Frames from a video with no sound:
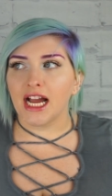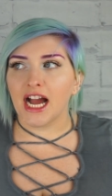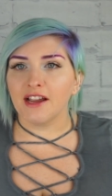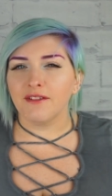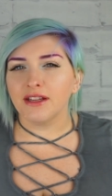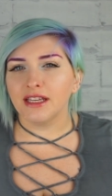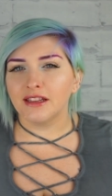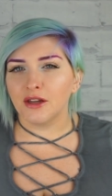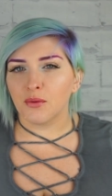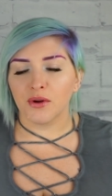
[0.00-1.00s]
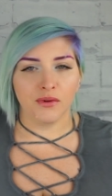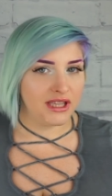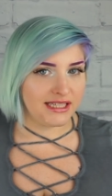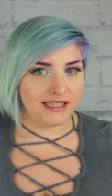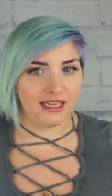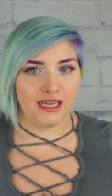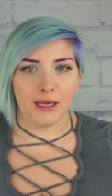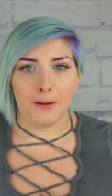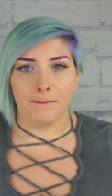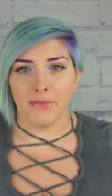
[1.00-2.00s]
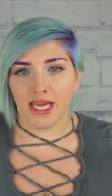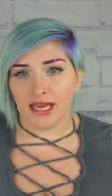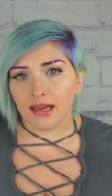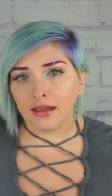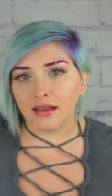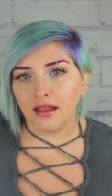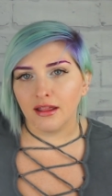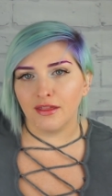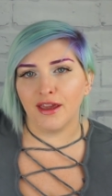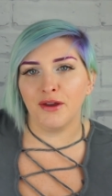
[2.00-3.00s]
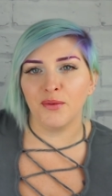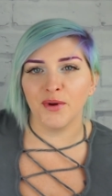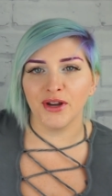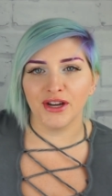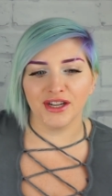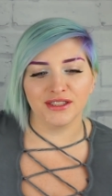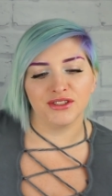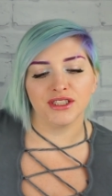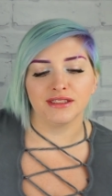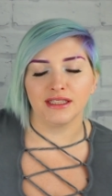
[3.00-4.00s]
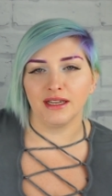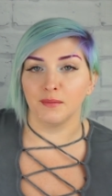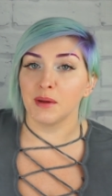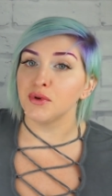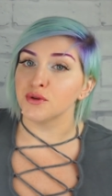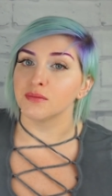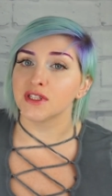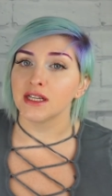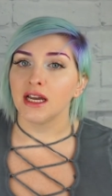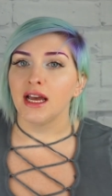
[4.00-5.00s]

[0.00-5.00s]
I felt like they weren't really seeing me, they were just seeing my boobs.